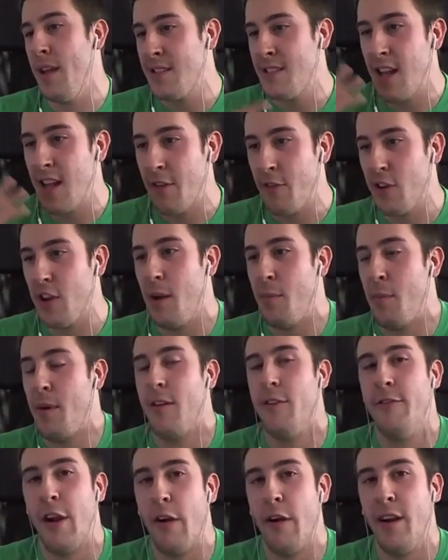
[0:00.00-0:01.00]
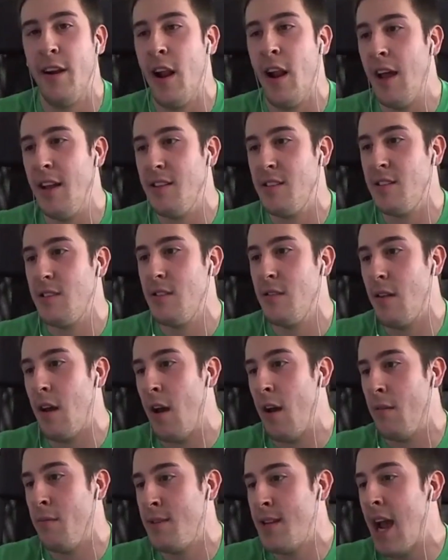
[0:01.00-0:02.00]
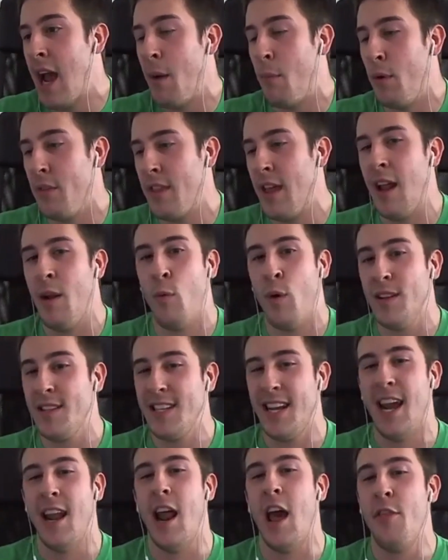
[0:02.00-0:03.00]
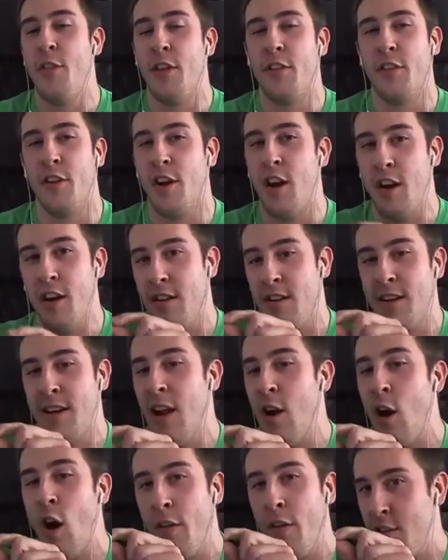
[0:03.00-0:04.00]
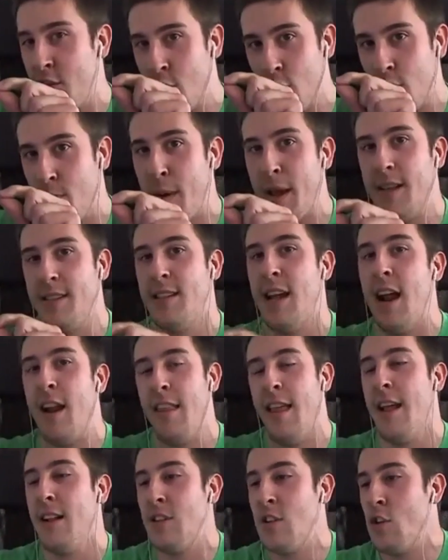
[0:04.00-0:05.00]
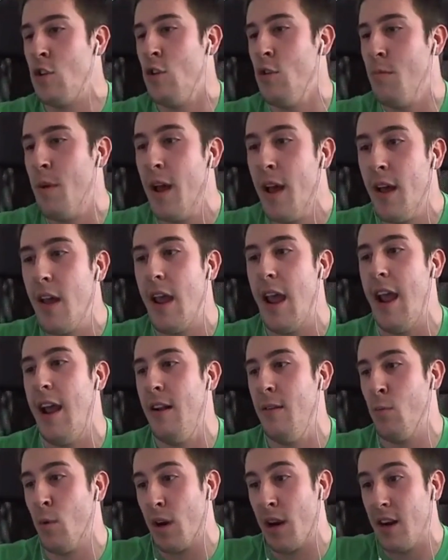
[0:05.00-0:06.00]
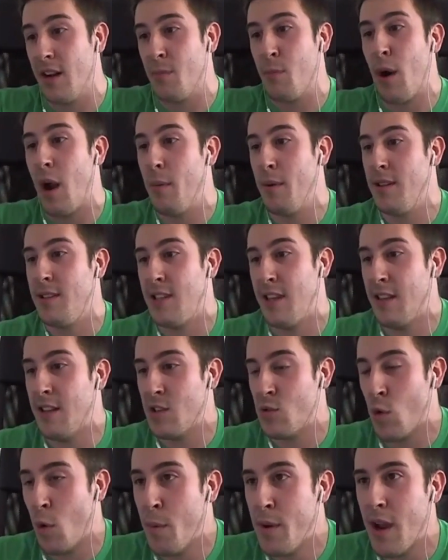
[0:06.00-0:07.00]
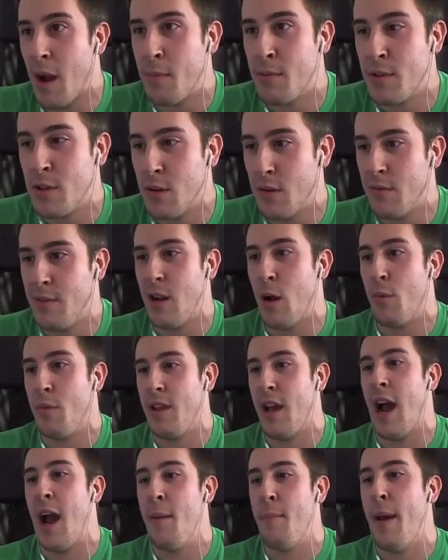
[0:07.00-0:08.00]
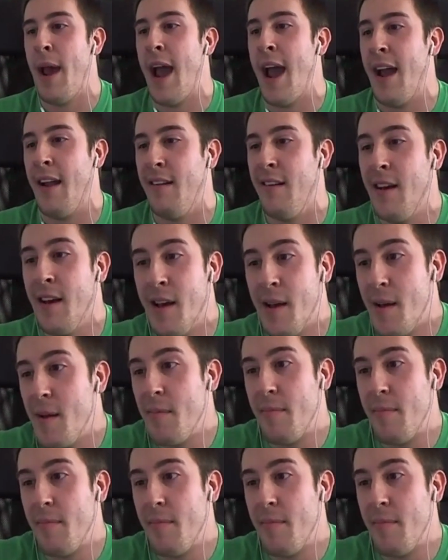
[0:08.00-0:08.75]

it's definitely going to be a very nice tablet that, once again, I think they're going to get all the toothpaste out of that tube. And we're going to probably see this. We'll be up to, the iPad